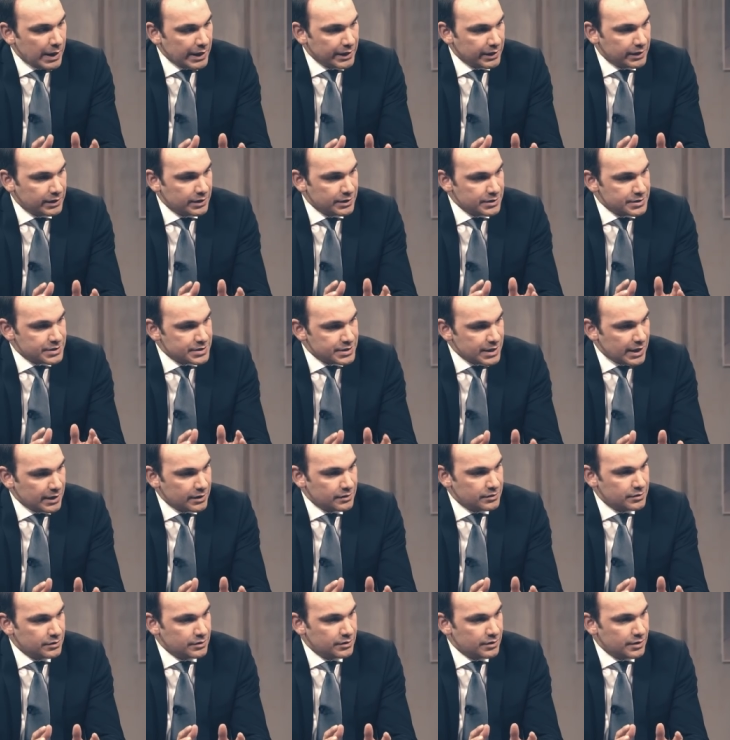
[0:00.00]
banking
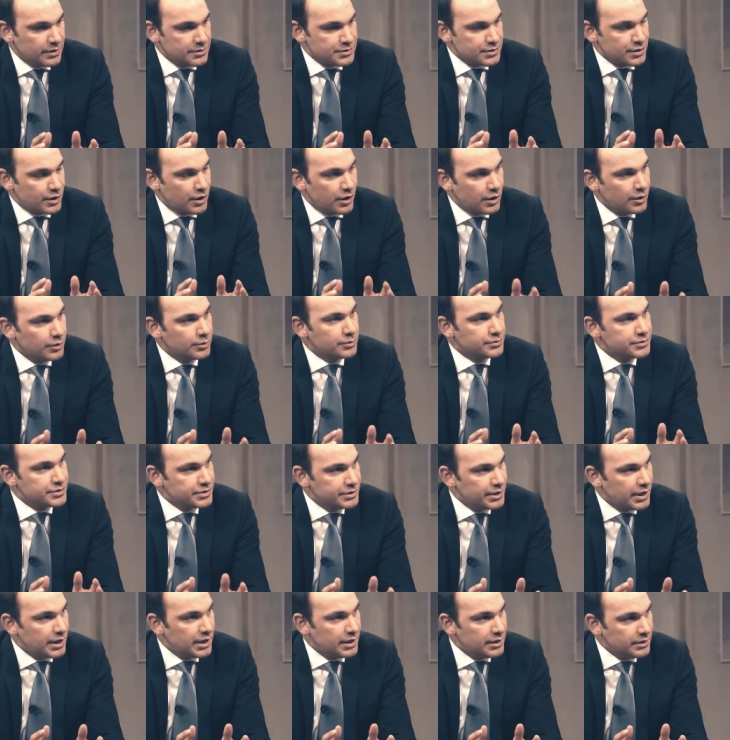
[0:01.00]
sector as a whole
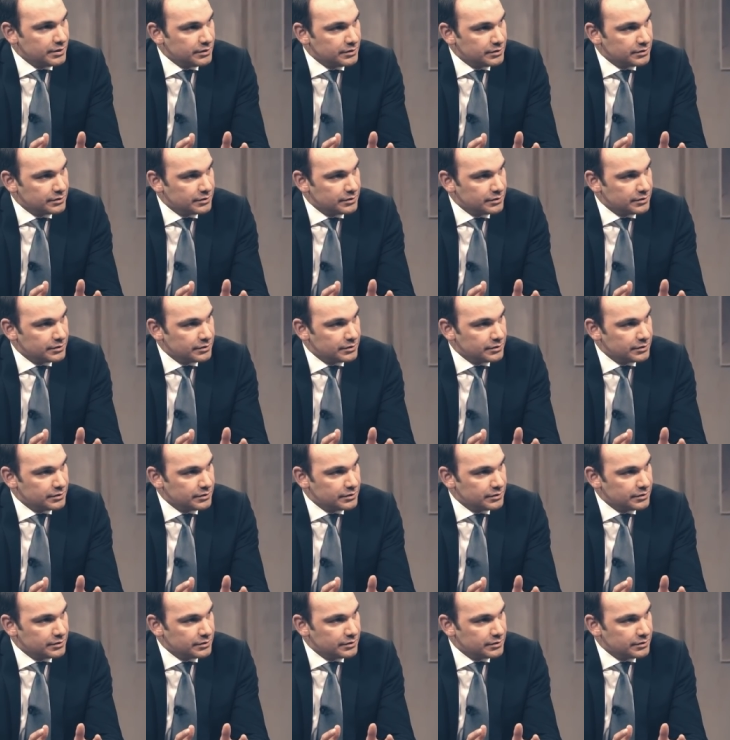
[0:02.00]
today,